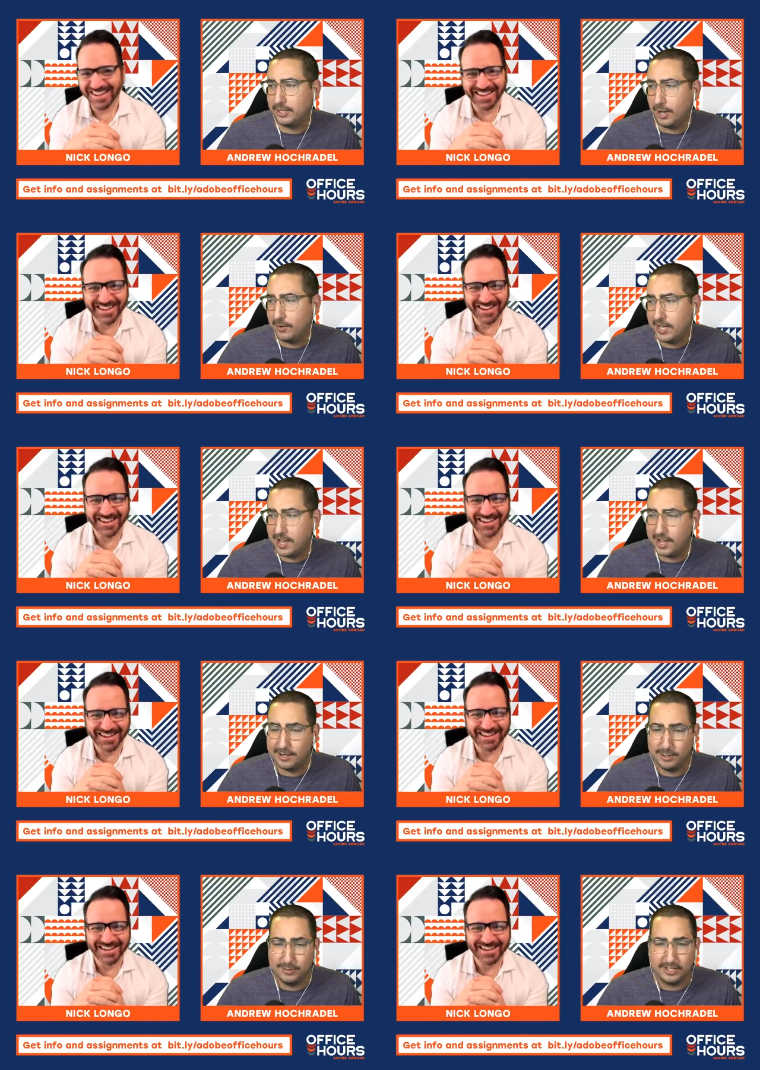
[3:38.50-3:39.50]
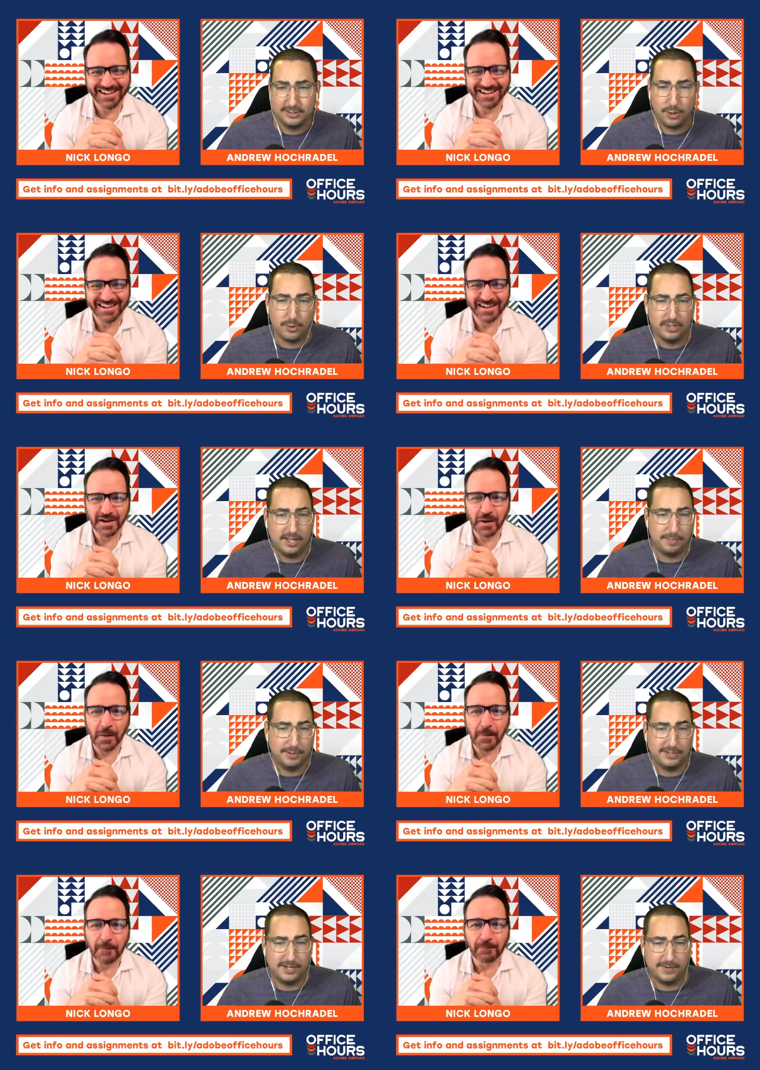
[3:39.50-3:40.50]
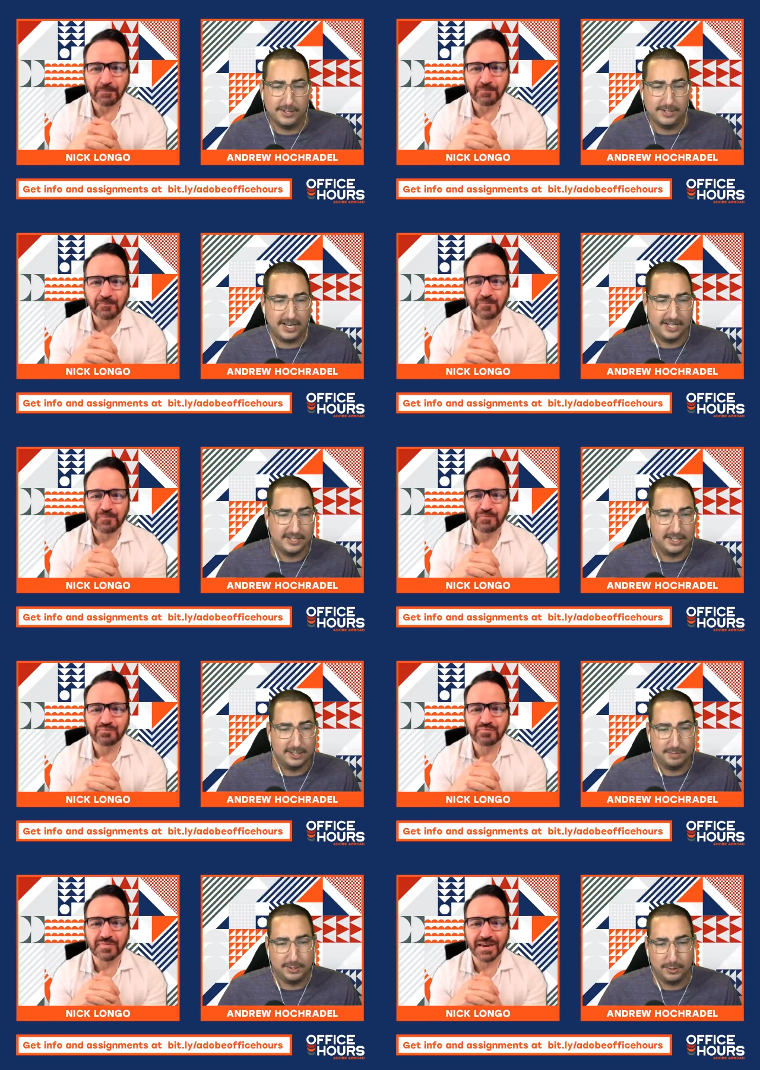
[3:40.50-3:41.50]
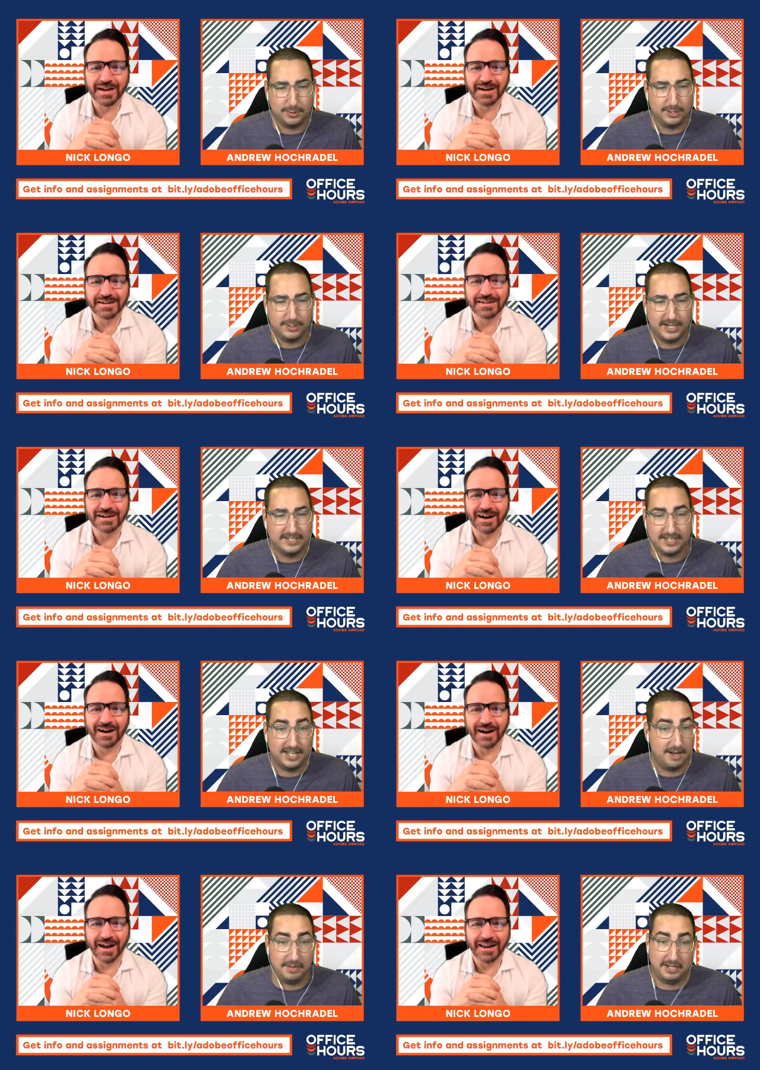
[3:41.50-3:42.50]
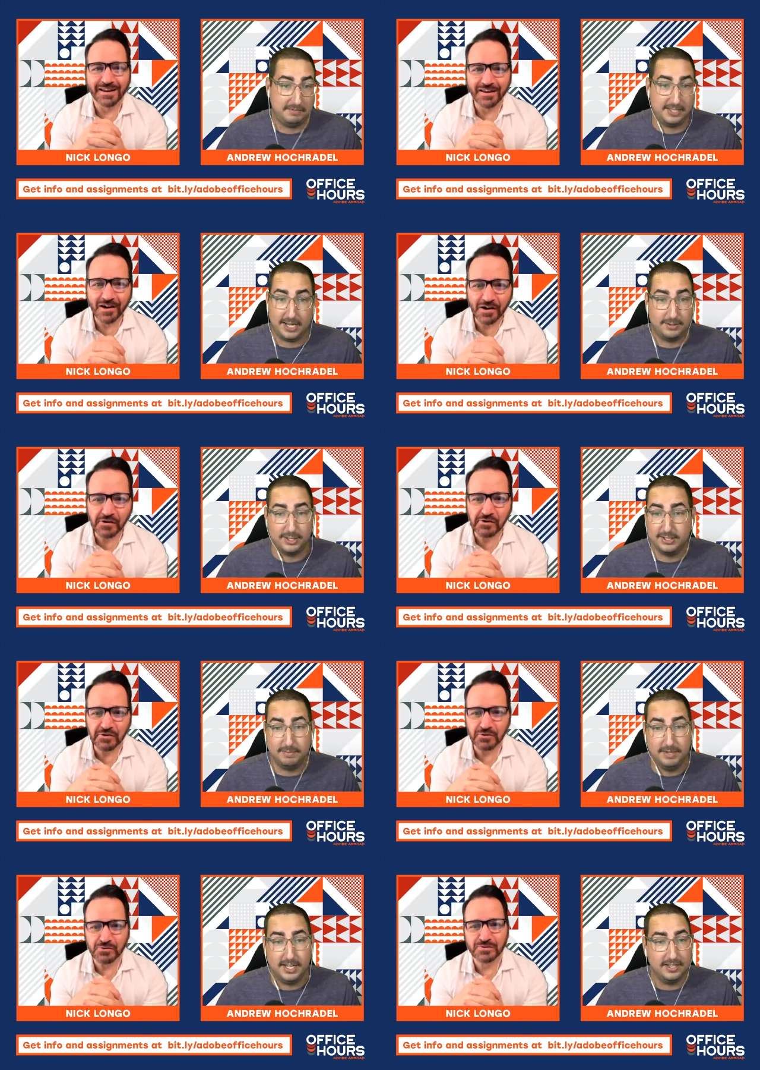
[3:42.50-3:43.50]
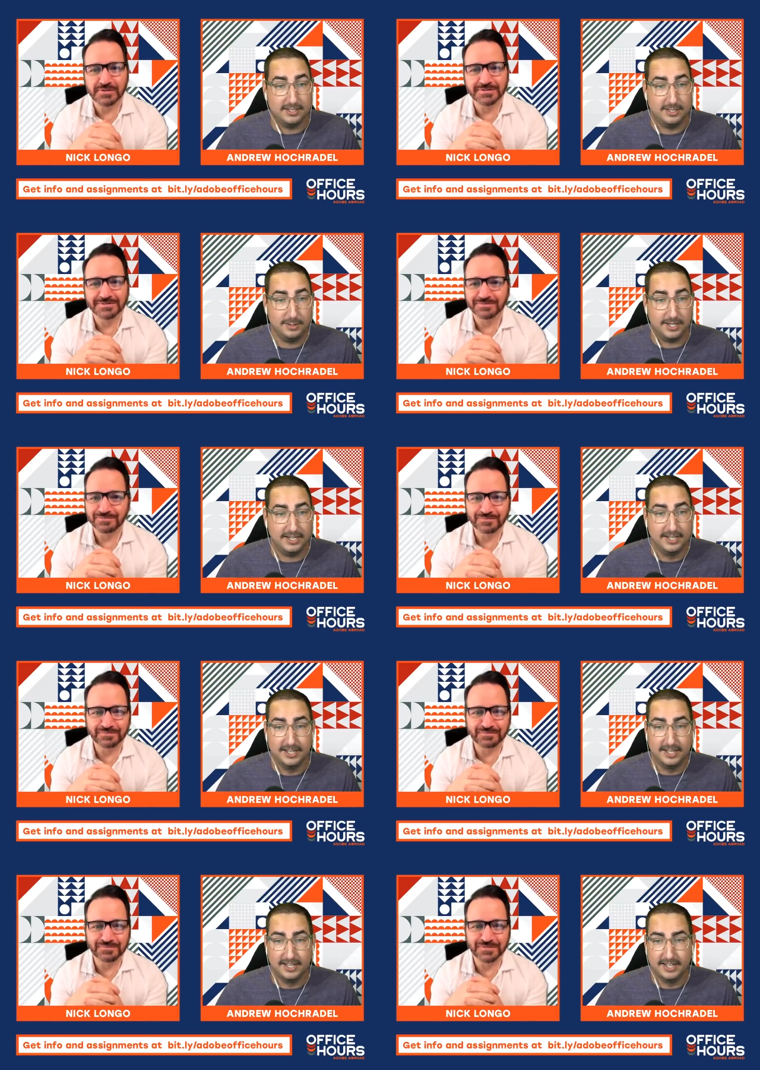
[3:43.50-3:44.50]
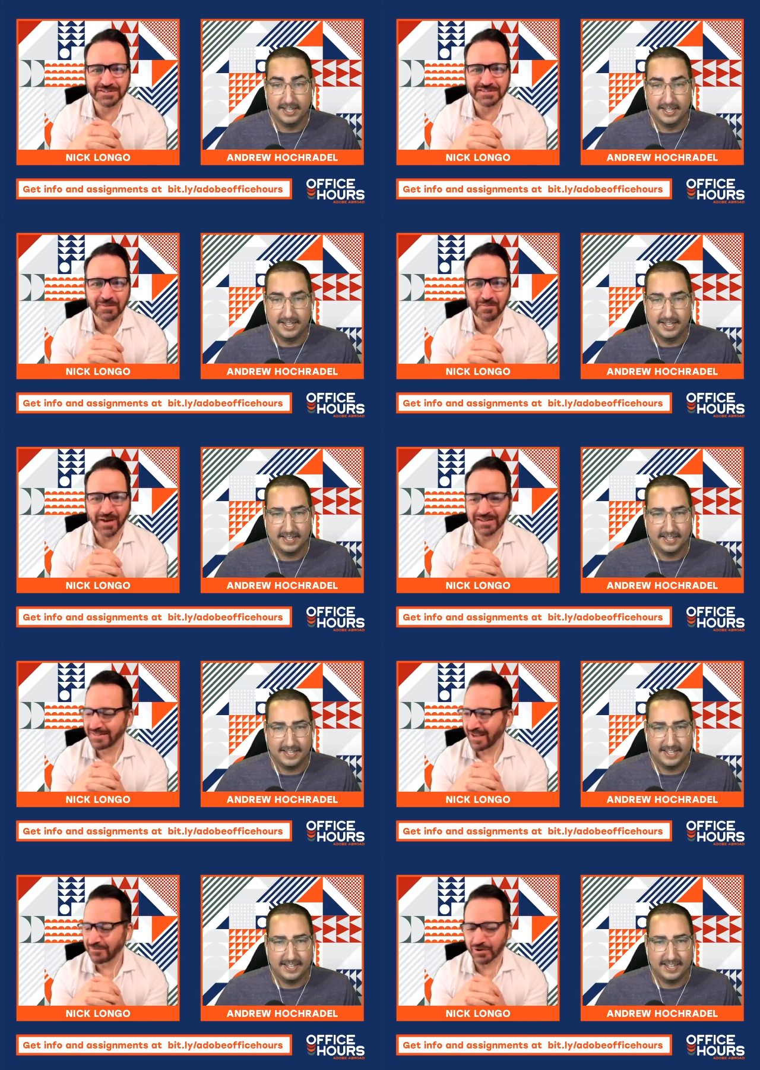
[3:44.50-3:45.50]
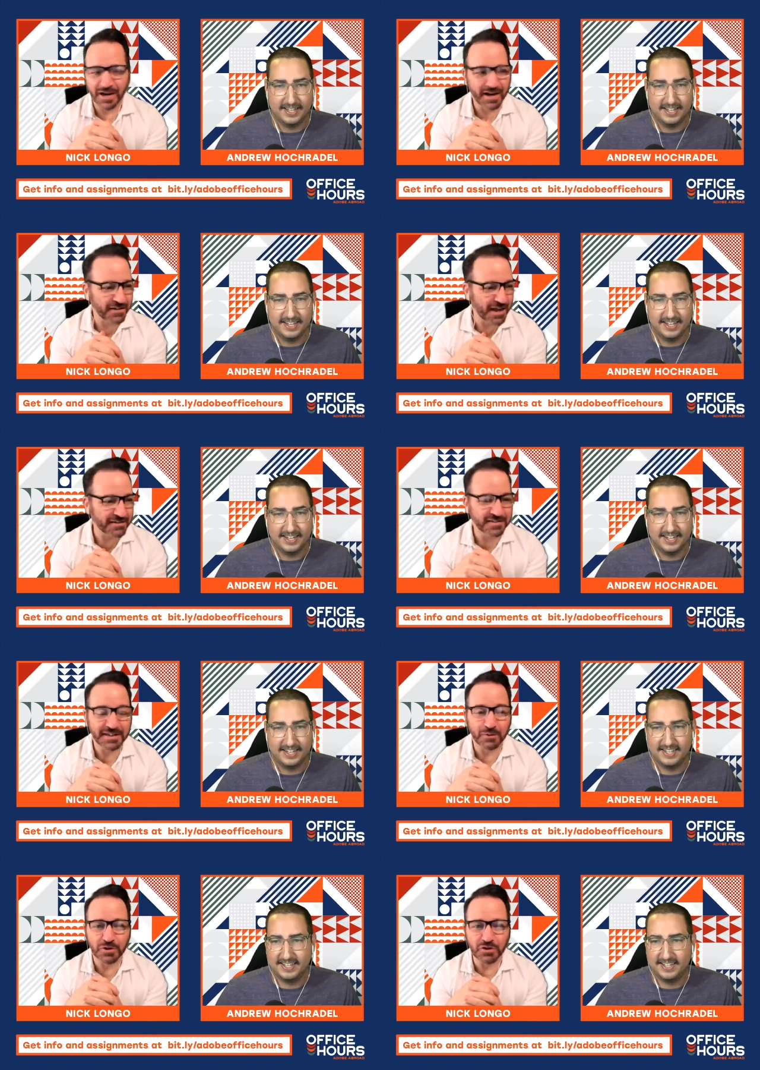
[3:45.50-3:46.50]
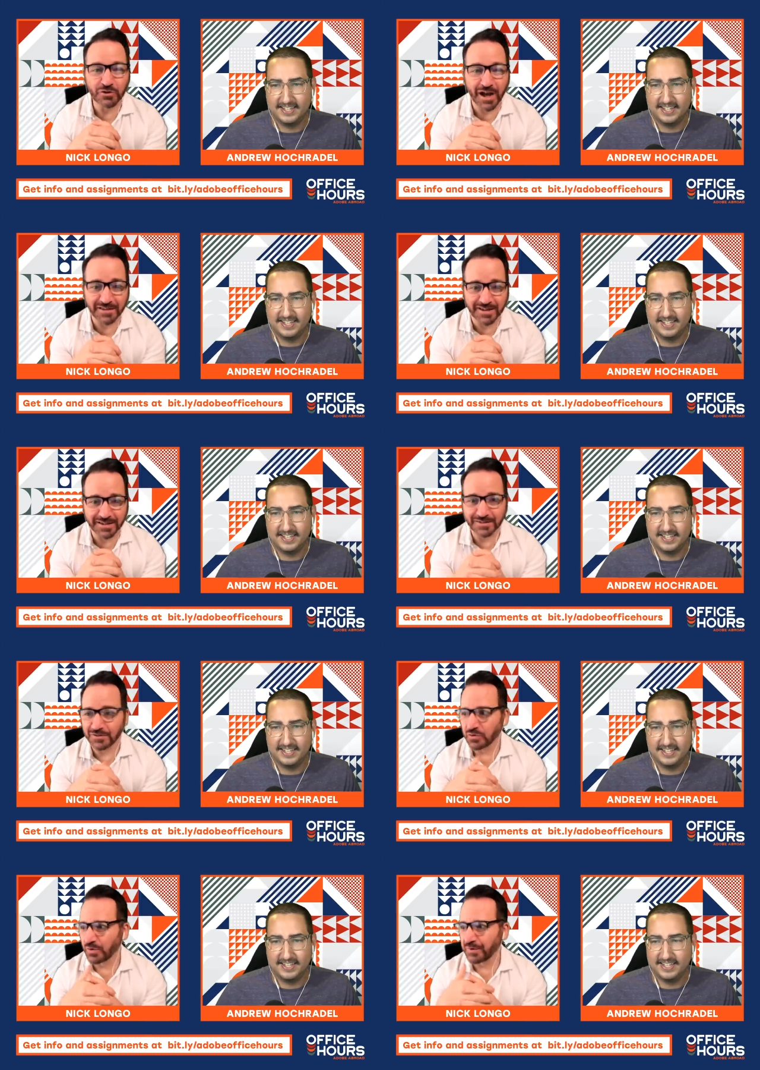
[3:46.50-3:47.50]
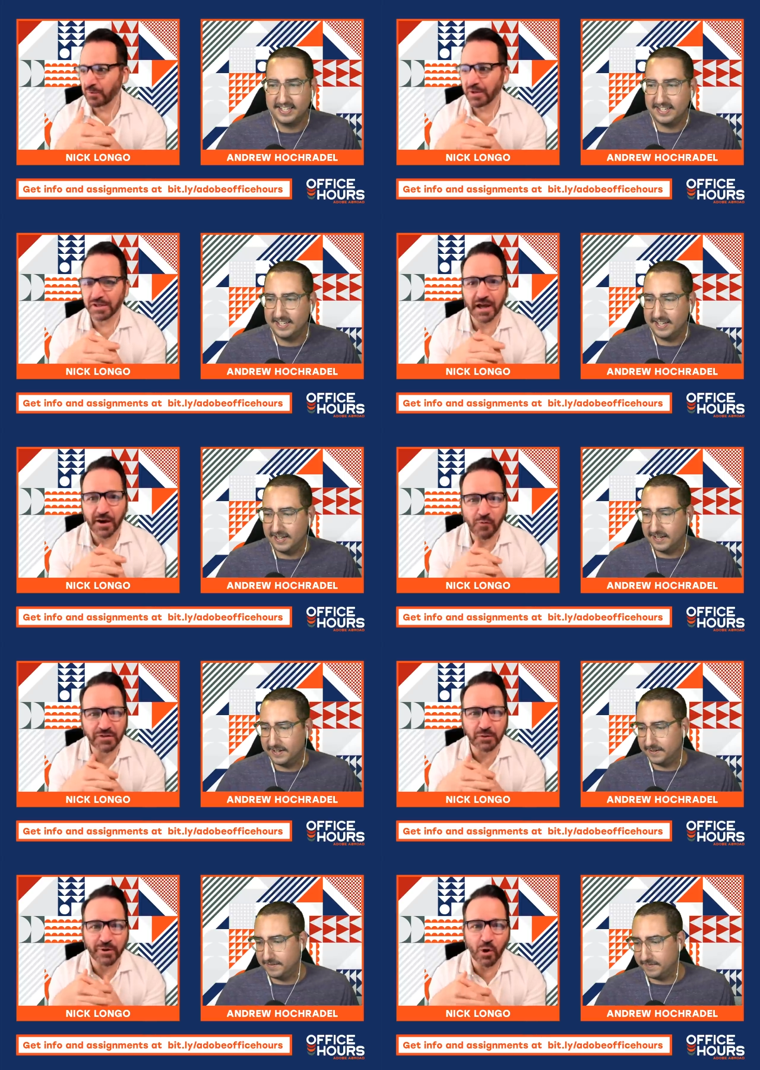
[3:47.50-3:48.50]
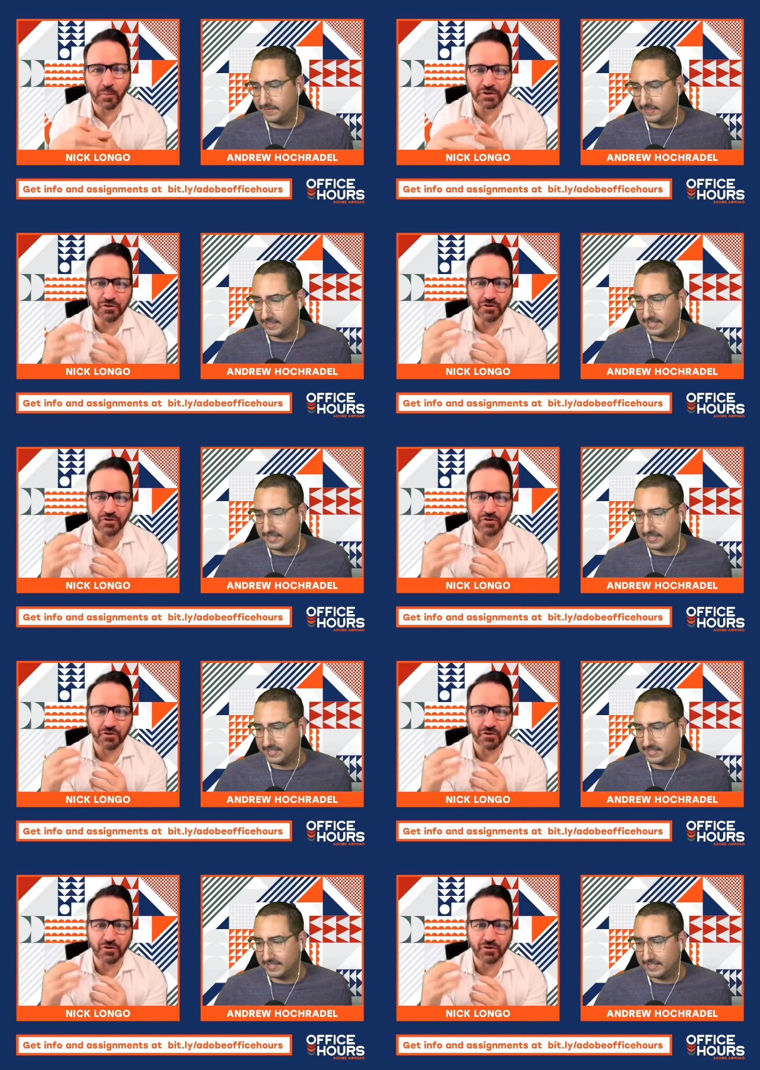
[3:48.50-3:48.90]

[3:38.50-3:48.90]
Speaker 1: like, oh yeah, Aero can totally like put stuff on your desk and just be totally crazy. And I'm like, sounds
Speaker 2: good to me. Let's do it. Just the best ever. And seeing what you guys got to do and what hopefully we opened your